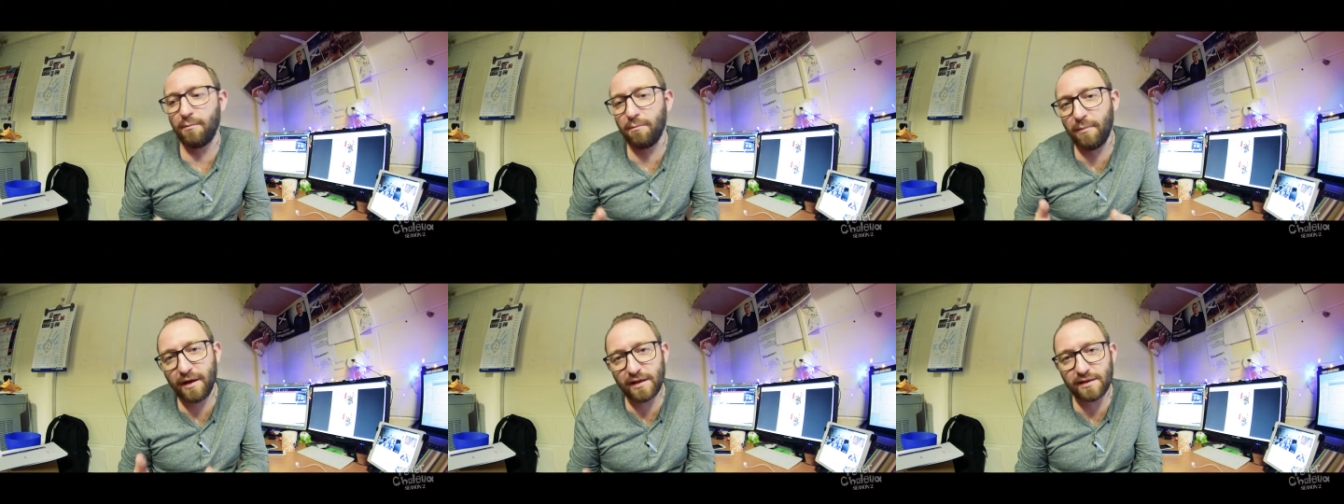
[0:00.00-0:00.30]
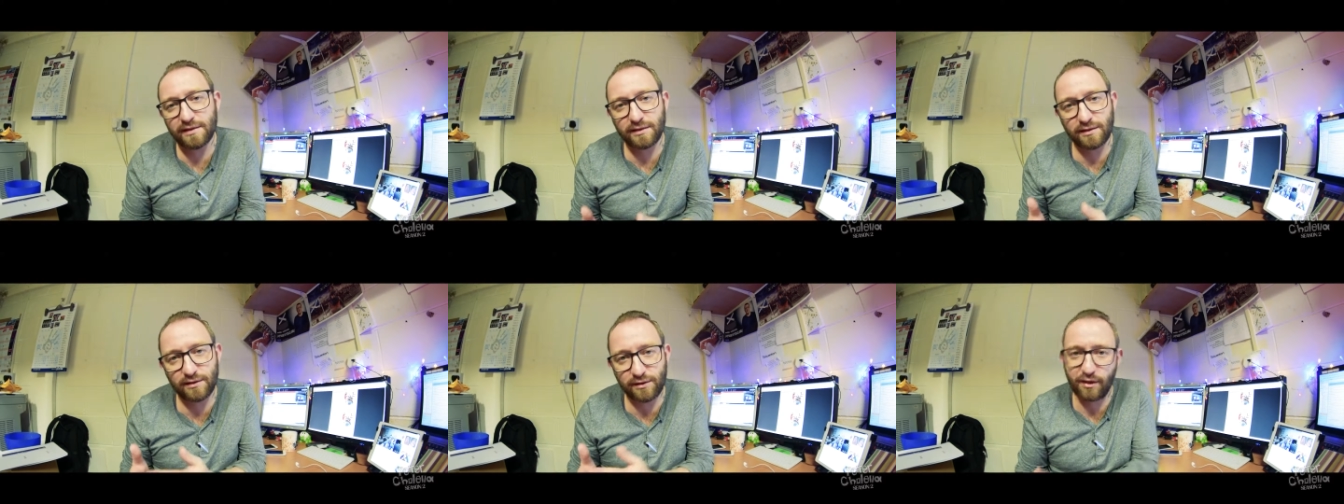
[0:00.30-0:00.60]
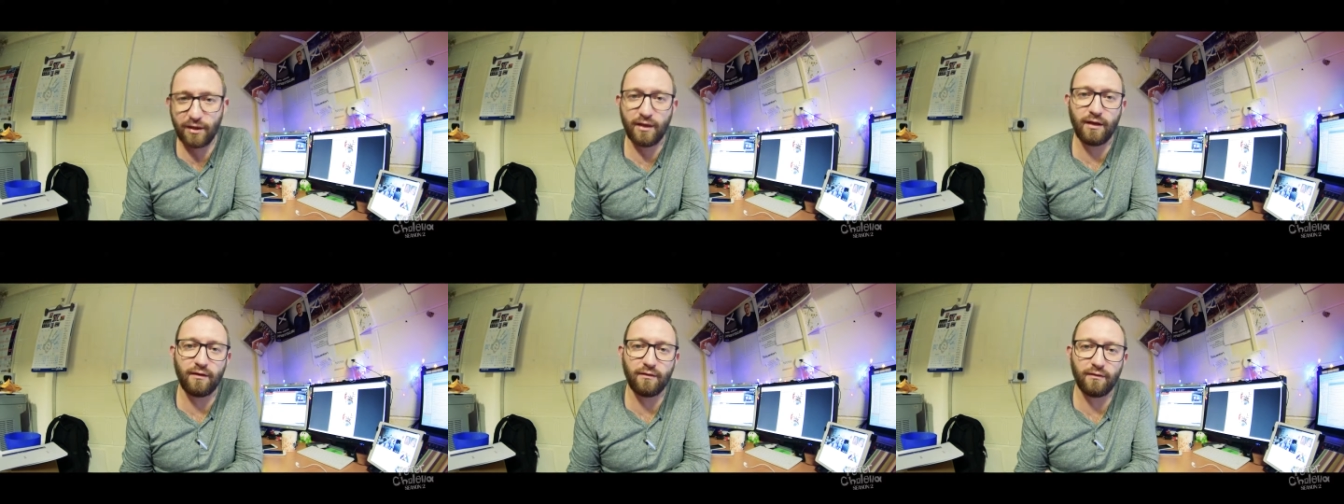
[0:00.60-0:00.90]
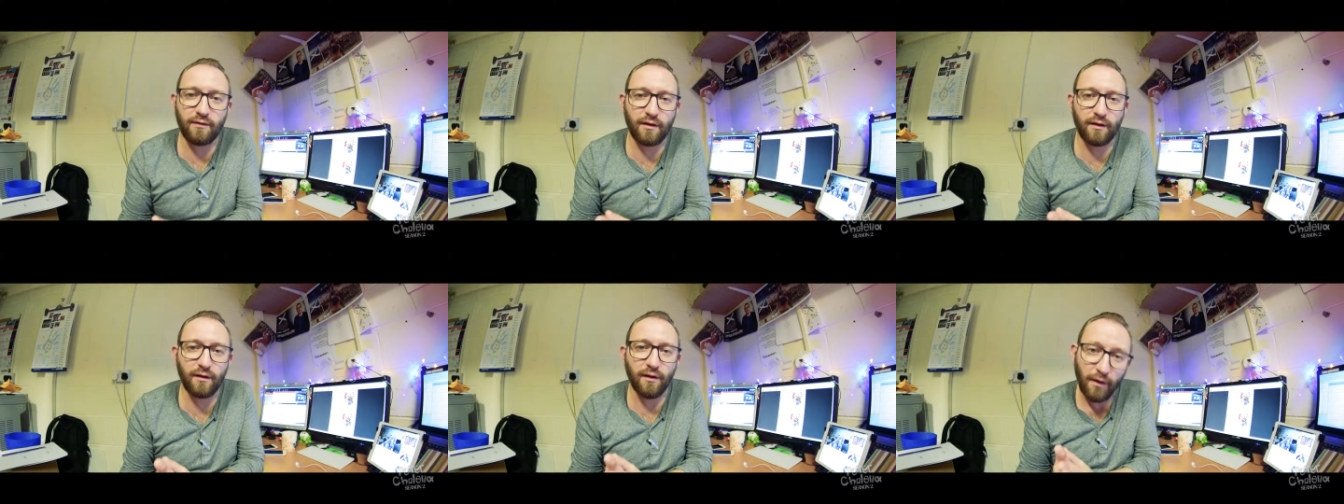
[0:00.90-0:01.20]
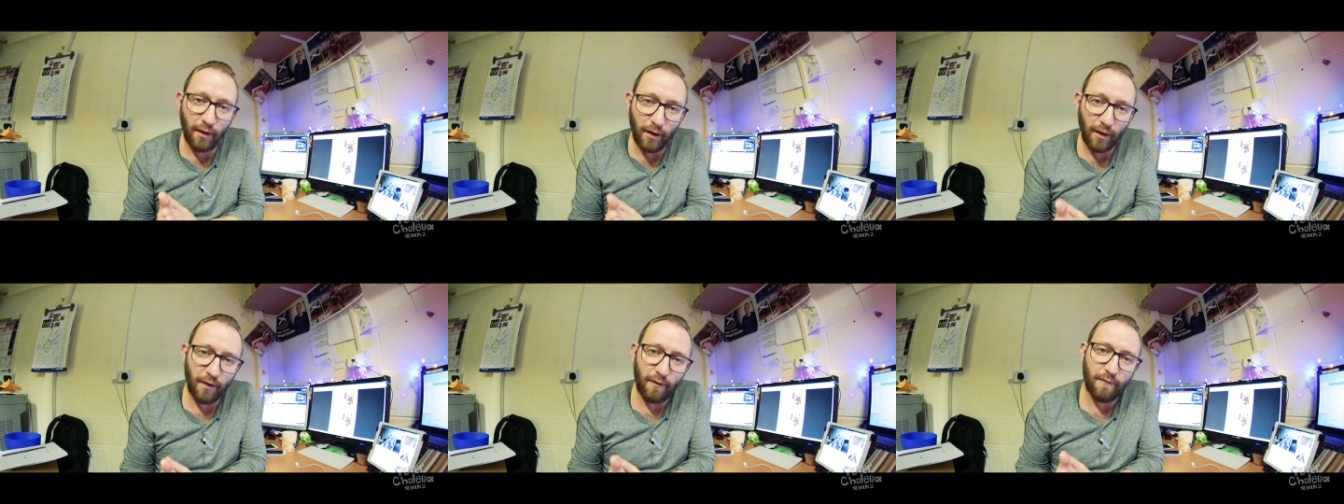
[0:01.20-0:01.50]
miss seeing the
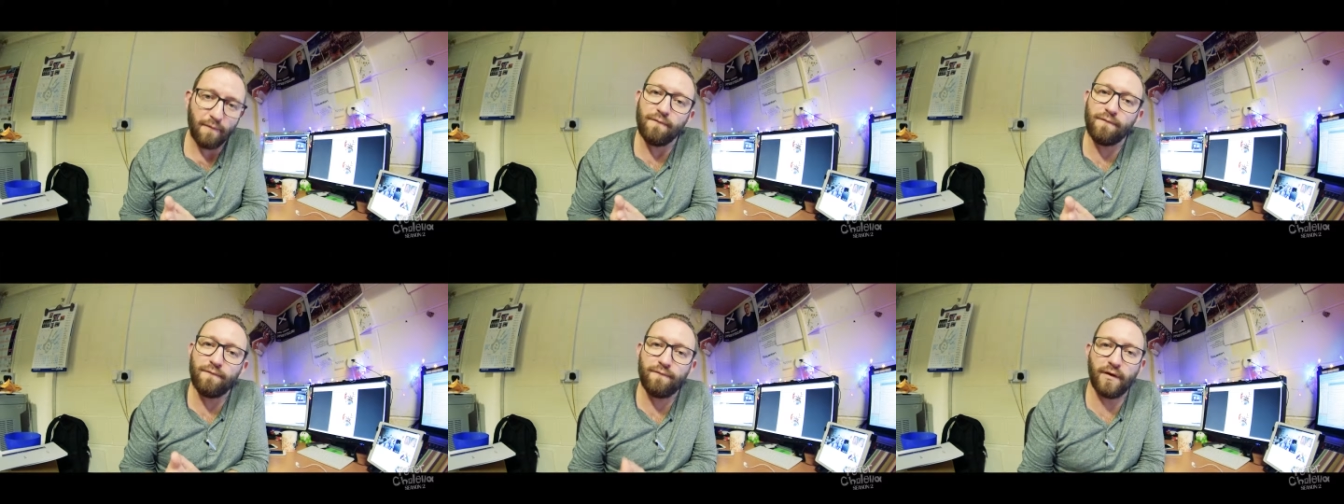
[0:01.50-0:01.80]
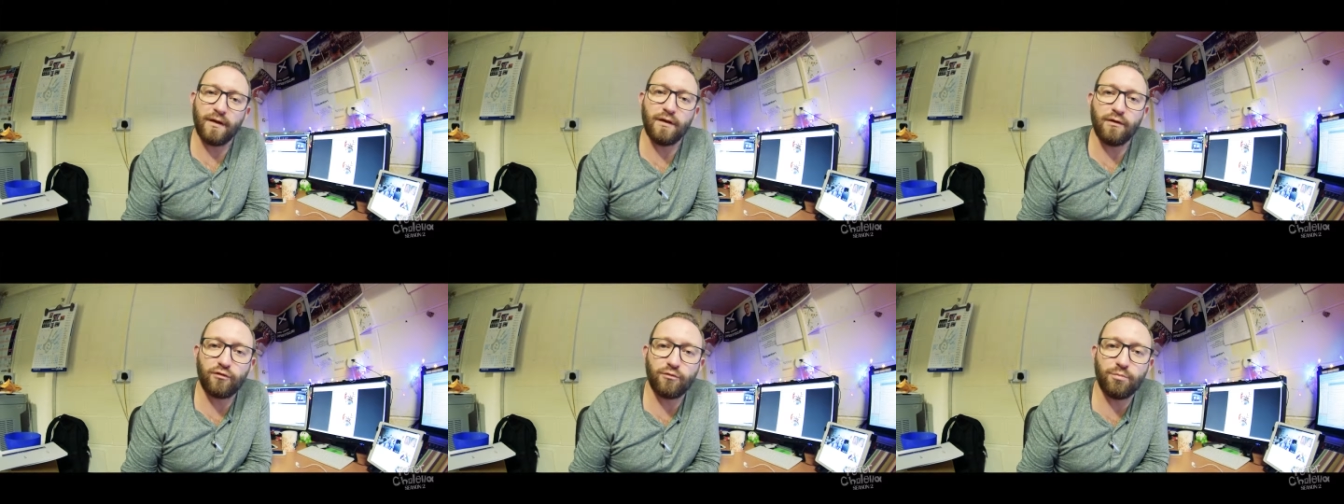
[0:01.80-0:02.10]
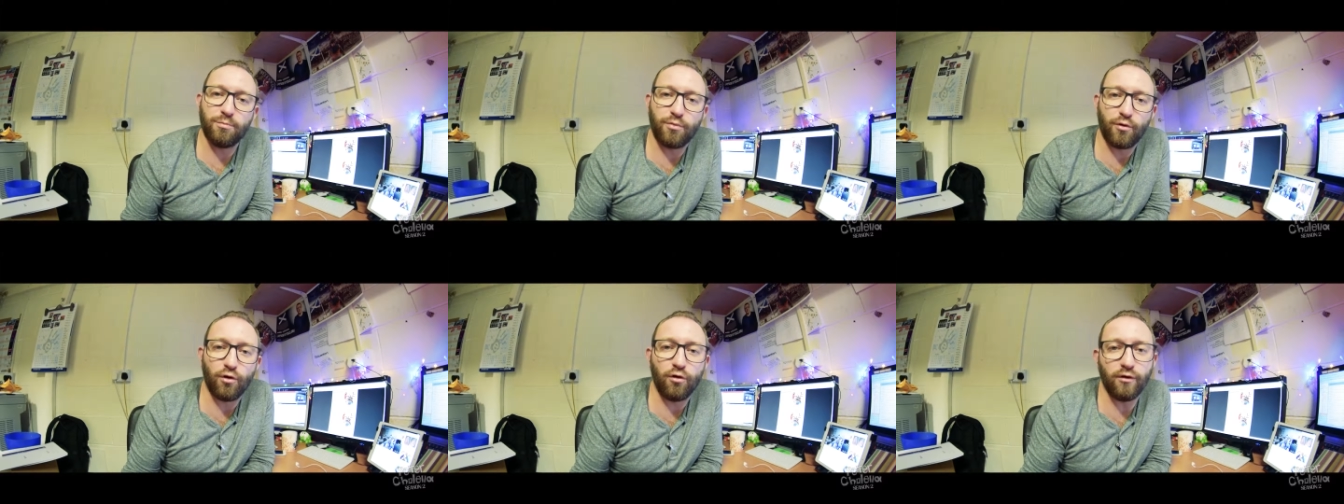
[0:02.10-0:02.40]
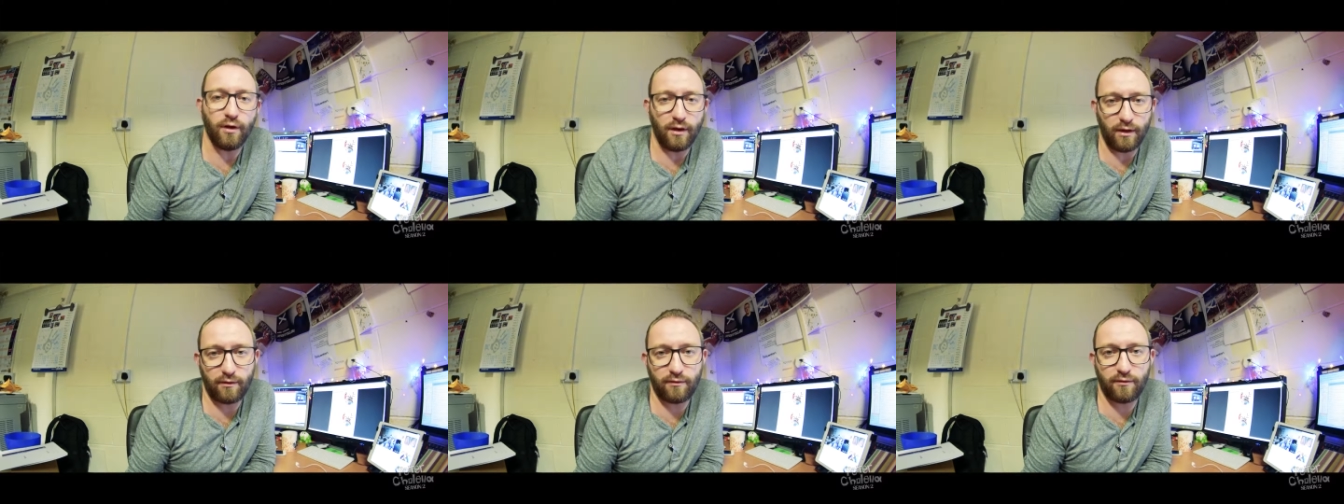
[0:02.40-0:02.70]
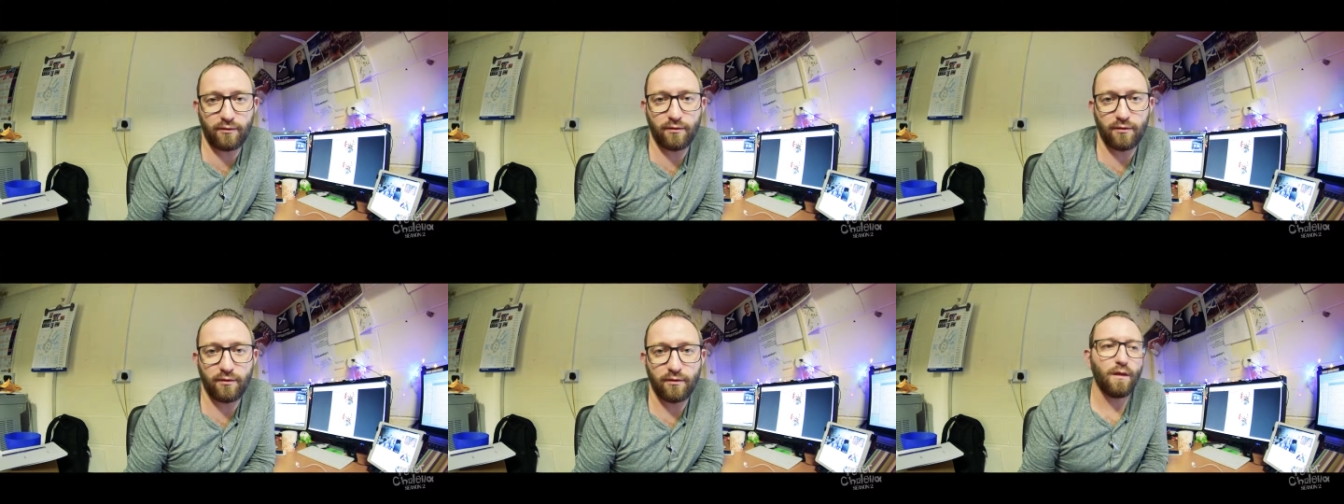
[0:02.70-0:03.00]
finished
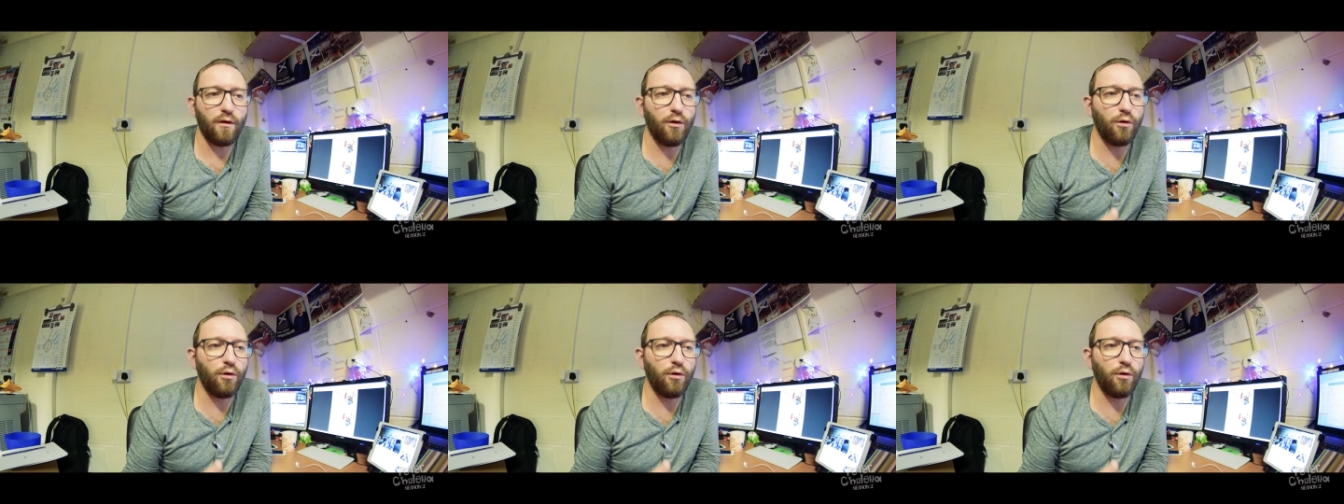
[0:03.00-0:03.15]
product.